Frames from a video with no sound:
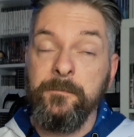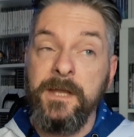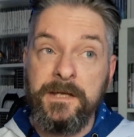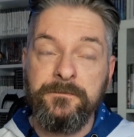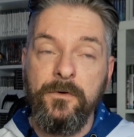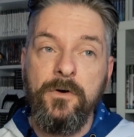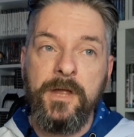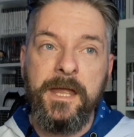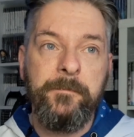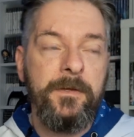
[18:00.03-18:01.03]
PS4
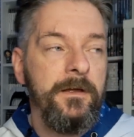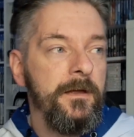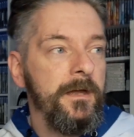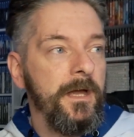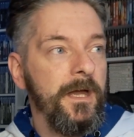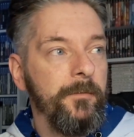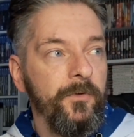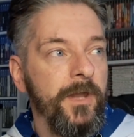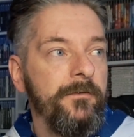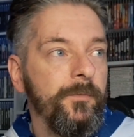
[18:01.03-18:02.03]
game, but
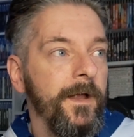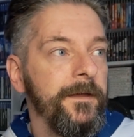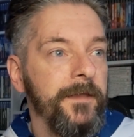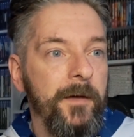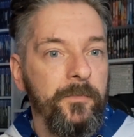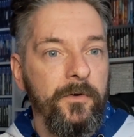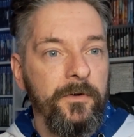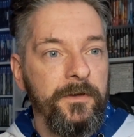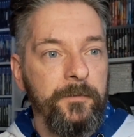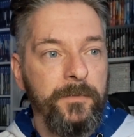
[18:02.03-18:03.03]
never played that. But
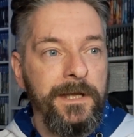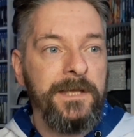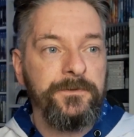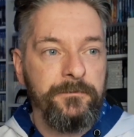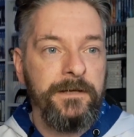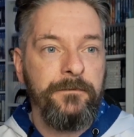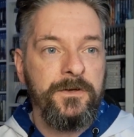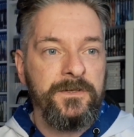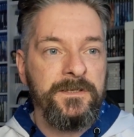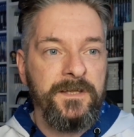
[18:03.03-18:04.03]
the PS3
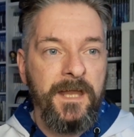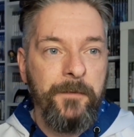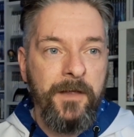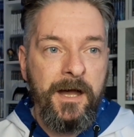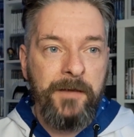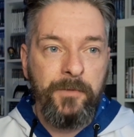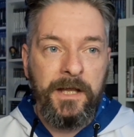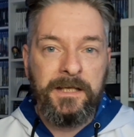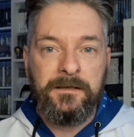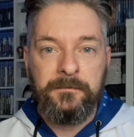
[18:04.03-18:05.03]
version is the game that I
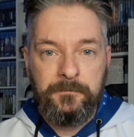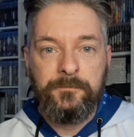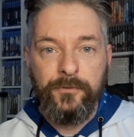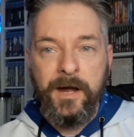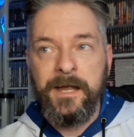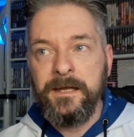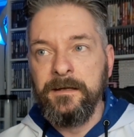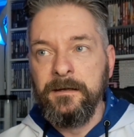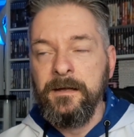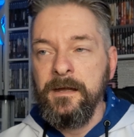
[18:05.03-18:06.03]
played prior,
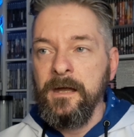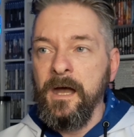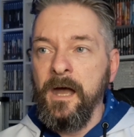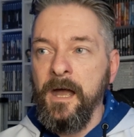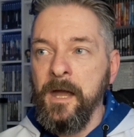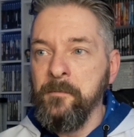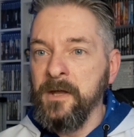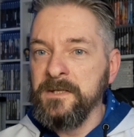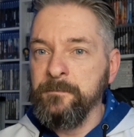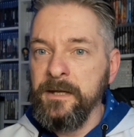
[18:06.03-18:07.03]
and
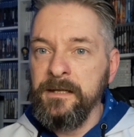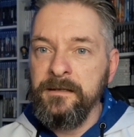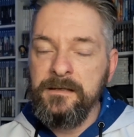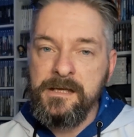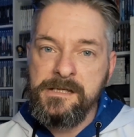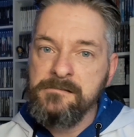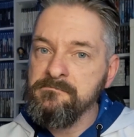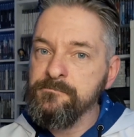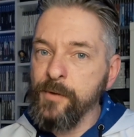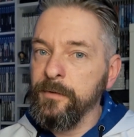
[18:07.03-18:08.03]
it's been
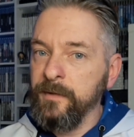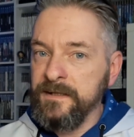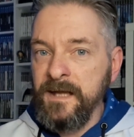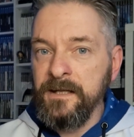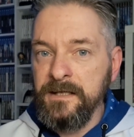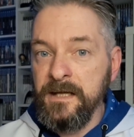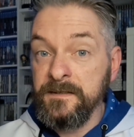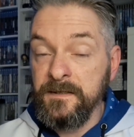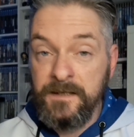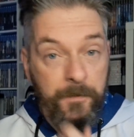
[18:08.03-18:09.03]
probably 10 years
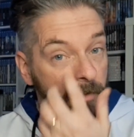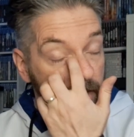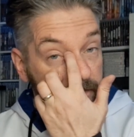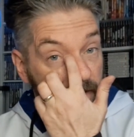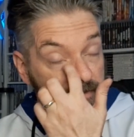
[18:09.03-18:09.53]
since I played that.